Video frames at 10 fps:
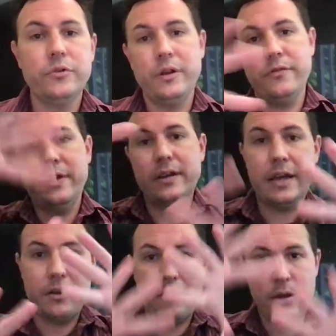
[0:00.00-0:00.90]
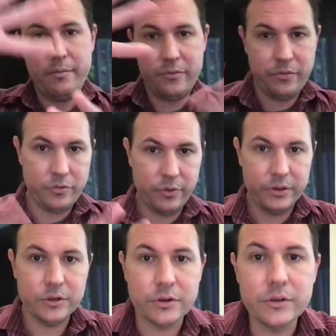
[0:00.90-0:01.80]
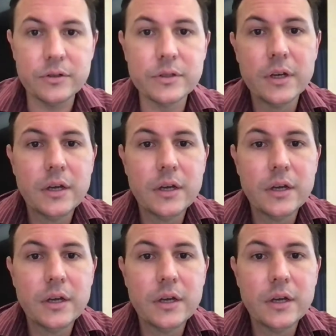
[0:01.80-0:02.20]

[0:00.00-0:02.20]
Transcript: create a Venn diagram, 3 circles,